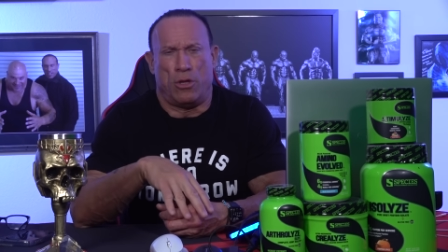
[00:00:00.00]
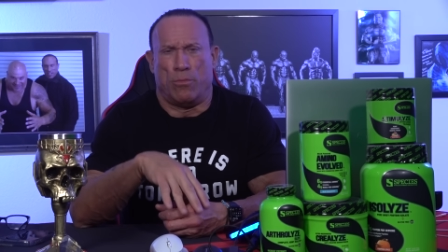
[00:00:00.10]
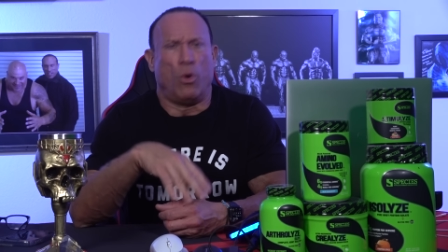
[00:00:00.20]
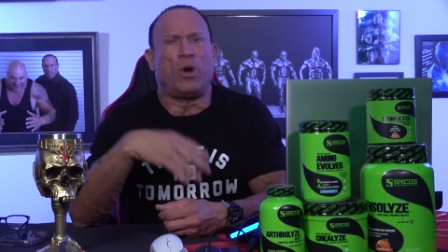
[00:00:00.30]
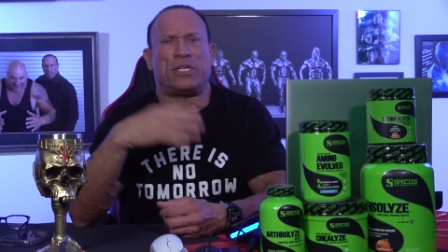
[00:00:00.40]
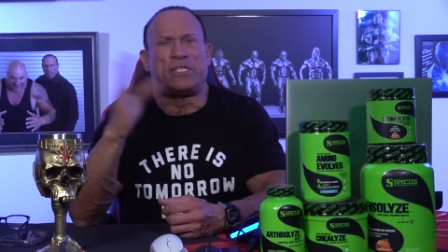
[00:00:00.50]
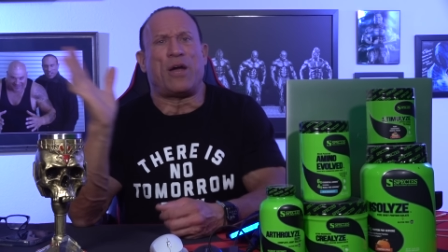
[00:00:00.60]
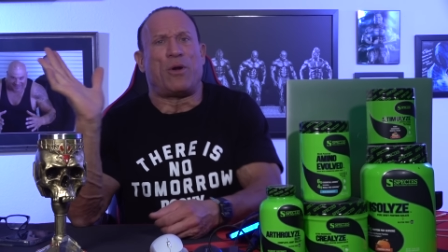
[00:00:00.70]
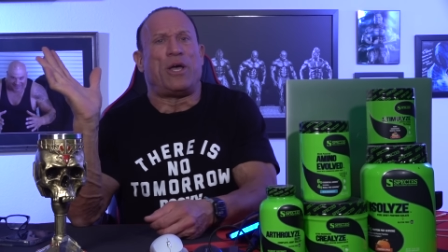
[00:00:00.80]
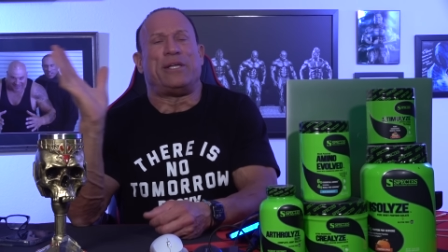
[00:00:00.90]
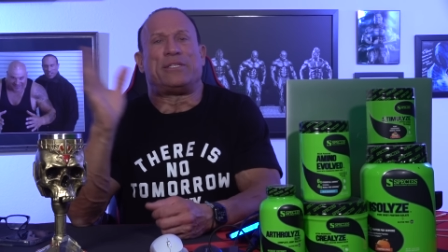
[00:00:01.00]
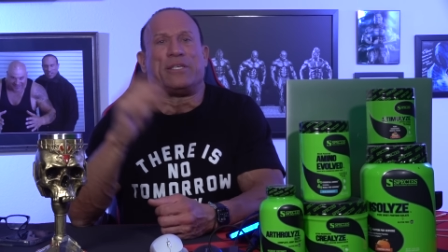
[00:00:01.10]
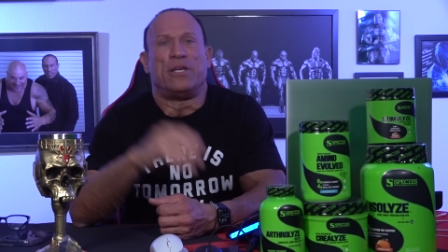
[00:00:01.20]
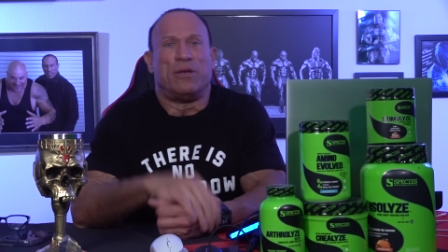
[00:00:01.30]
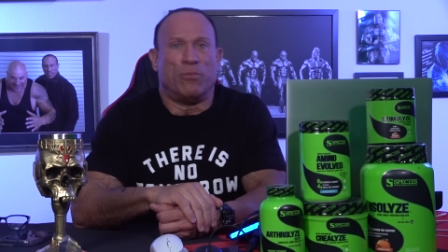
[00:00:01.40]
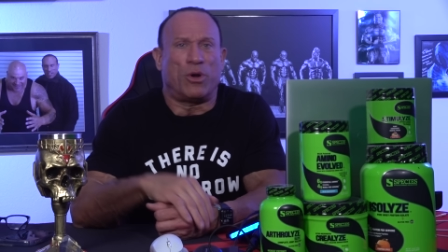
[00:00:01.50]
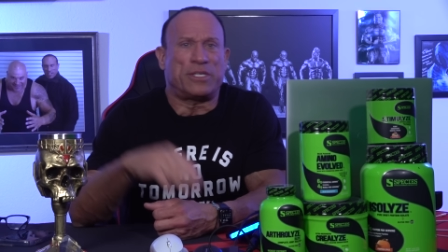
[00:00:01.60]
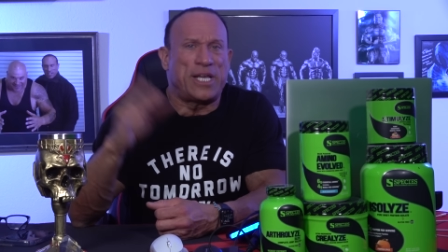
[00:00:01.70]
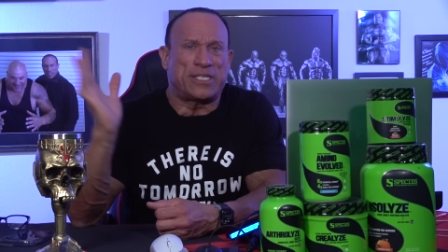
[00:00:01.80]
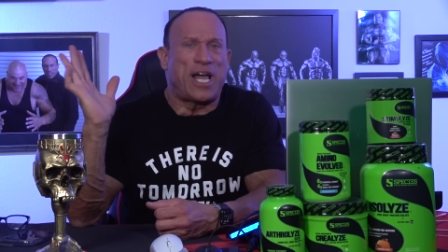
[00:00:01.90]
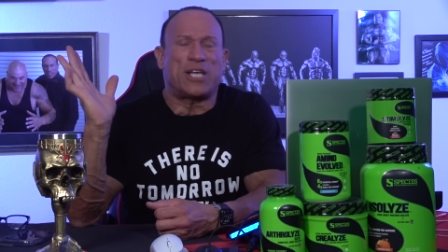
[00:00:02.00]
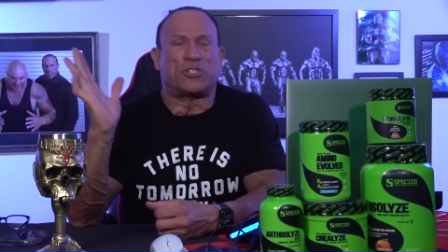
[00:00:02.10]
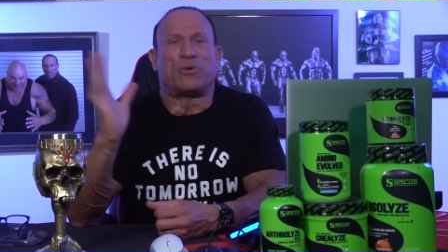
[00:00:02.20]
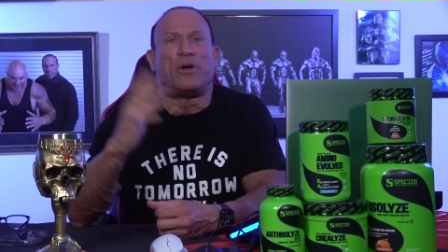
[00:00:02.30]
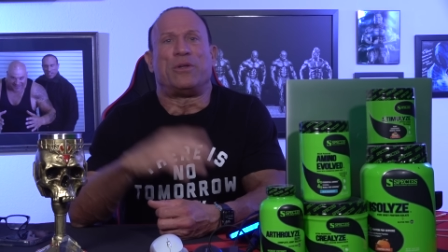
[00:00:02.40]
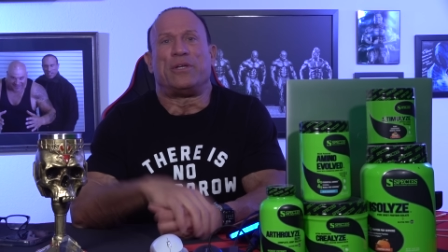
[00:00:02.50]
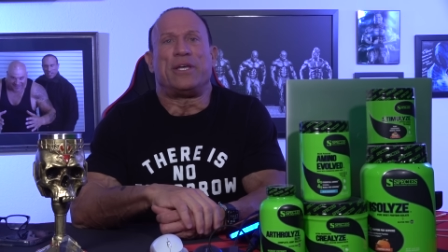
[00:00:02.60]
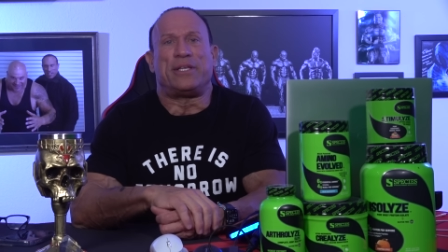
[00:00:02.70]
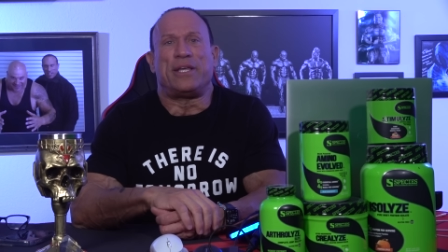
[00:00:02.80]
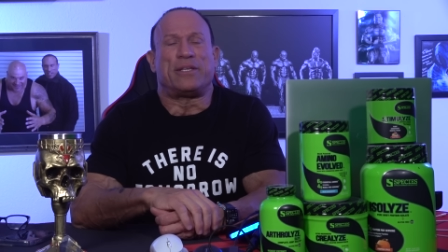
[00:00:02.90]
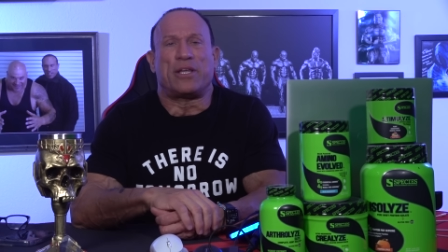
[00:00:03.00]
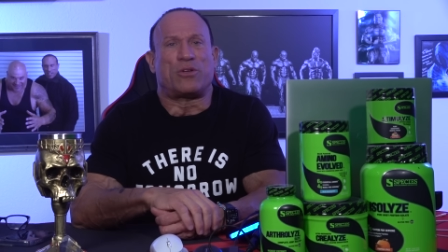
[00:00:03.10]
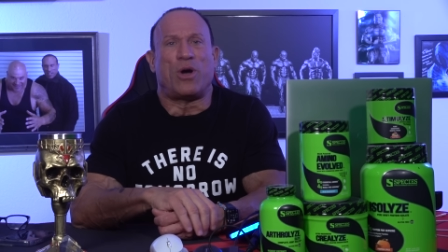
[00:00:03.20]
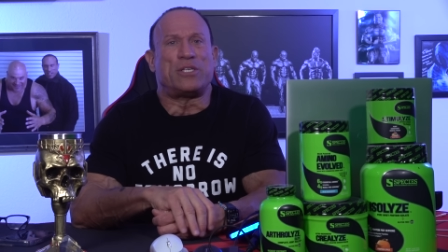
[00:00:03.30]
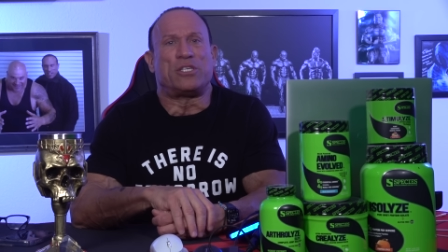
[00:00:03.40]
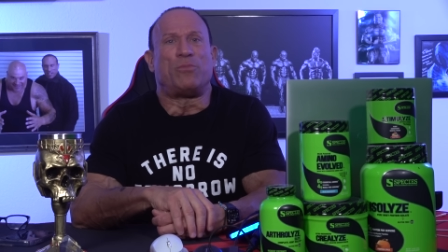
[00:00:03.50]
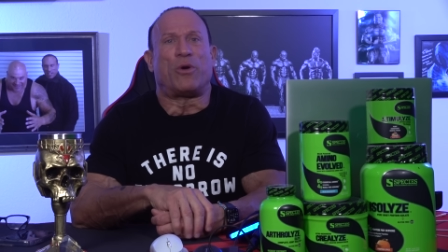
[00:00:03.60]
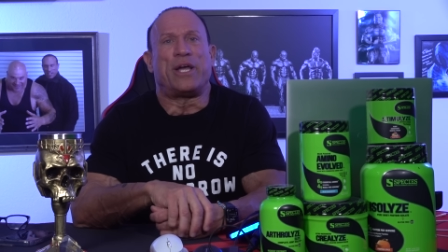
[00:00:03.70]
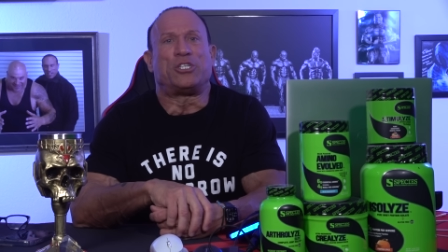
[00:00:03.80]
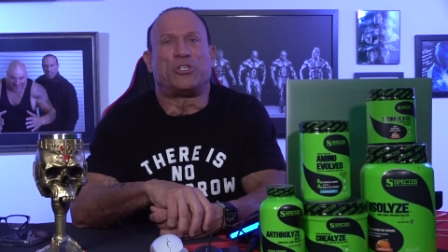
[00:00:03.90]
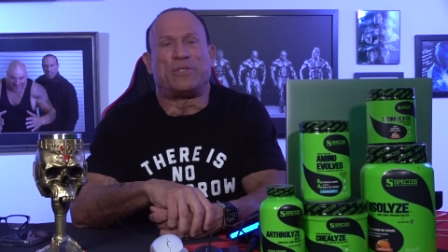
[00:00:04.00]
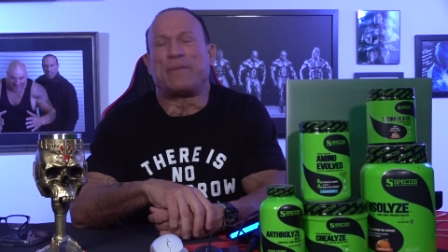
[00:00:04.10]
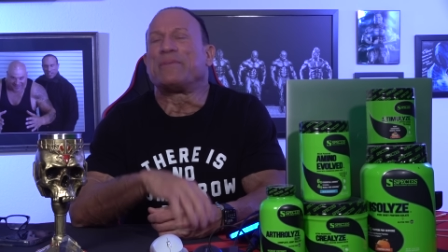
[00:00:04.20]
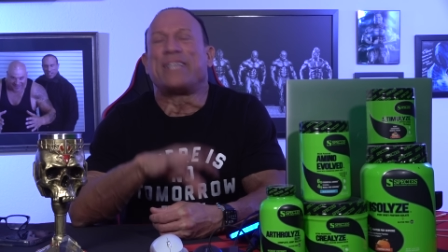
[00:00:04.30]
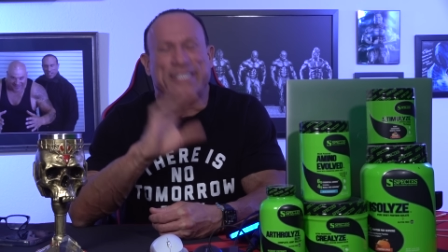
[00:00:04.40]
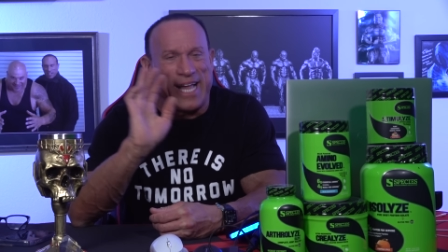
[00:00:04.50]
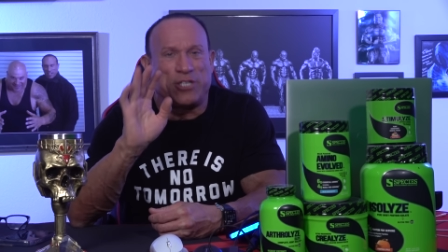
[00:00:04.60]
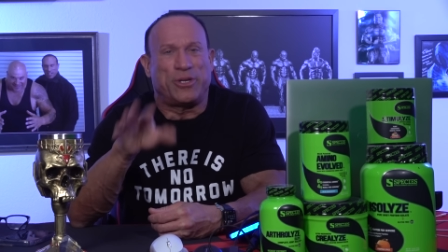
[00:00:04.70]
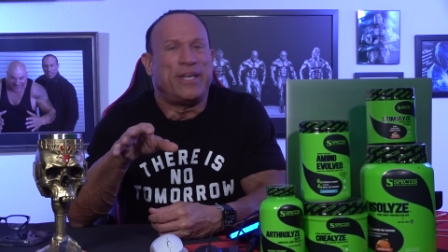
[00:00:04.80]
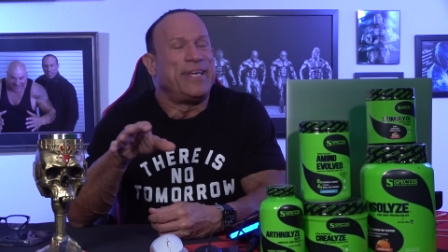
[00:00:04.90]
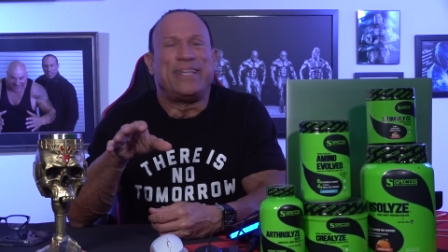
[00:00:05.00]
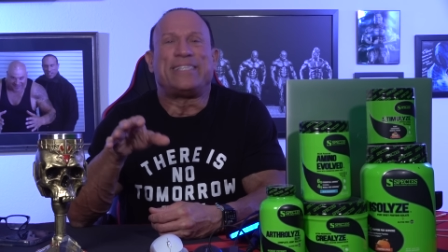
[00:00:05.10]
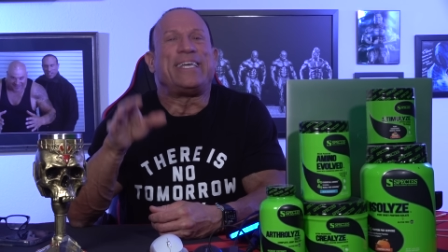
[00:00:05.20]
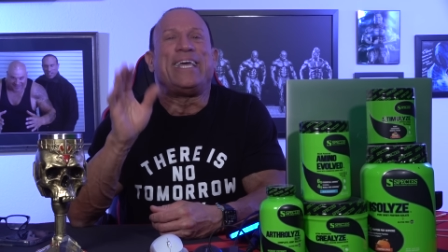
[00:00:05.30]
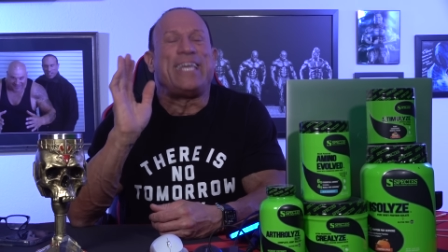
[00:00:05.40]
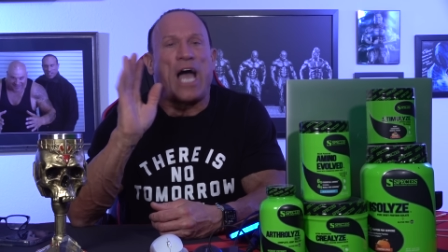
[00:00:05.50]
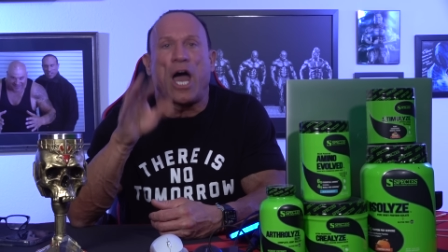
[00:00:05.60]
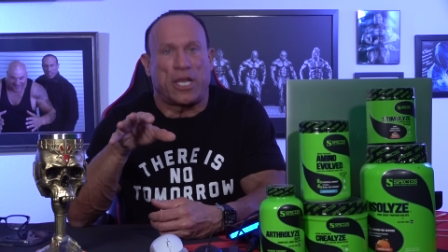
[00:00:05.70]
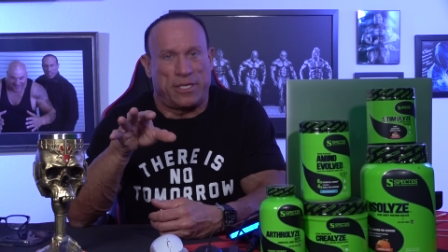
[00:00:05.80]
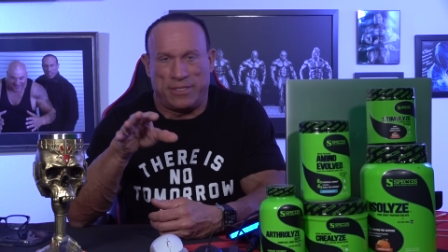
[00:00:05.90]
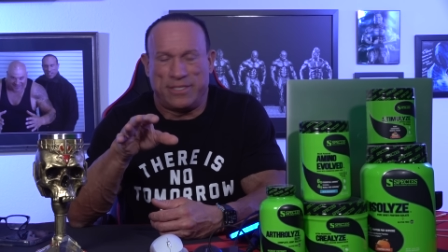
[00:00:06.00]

more steroids, more testosterone, it, it, it causes more androgen receptors. That's not, it's idiotic.